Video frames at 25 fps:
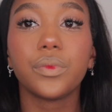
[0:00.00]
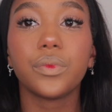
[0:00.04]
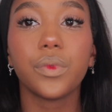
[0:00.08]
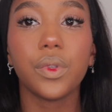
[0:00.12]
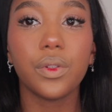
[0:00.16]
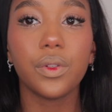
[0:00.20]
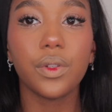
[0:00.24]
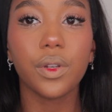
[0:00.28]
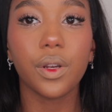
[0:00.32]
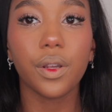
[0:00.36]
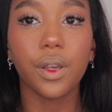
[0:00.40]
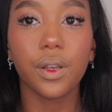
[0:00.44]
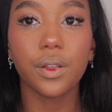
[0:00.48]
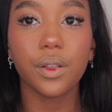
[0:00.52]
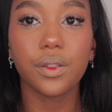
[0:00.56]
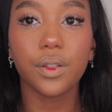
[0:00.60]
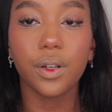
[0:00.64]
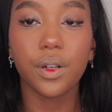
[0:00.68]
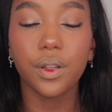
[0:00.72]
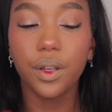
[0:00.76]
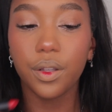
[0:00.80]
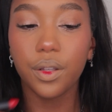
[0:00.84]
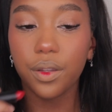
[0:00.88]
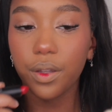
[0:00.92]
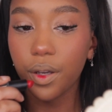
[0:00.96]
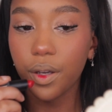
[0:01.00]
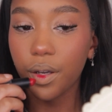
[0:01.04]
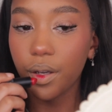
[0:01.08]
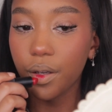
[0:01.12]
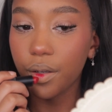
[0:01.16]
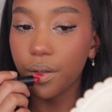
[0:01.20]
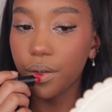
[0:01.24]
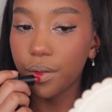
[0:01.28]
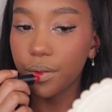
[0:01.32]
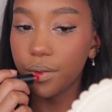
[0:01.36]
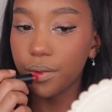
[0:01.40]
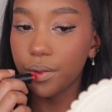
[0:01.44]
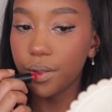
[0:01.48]
Usually I like to start like
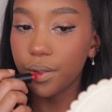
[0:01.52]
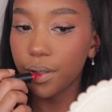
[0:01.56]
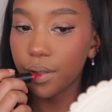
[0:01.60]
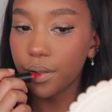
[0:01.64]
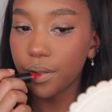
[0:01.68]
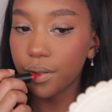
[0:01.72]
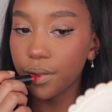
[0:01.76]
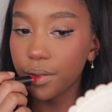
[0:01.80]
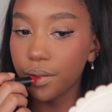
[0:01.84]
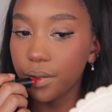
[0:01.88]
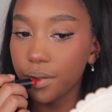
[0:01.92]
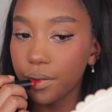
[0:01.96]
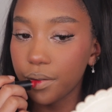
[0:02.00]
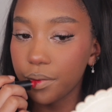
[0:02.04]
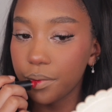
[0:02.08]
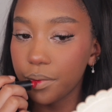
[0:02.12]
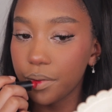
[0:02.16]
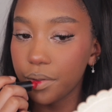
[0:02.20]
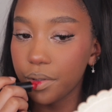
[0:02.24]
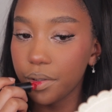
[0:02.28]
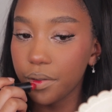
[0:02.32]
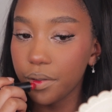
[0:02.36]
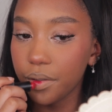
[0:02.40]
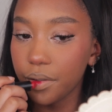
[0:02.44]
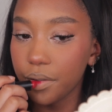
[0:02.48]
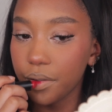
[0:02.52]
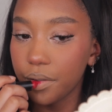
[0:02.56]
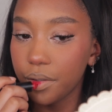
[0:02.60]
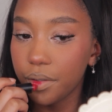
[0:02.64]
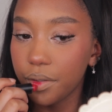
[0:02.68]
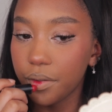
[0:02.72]
that, go down a little bit,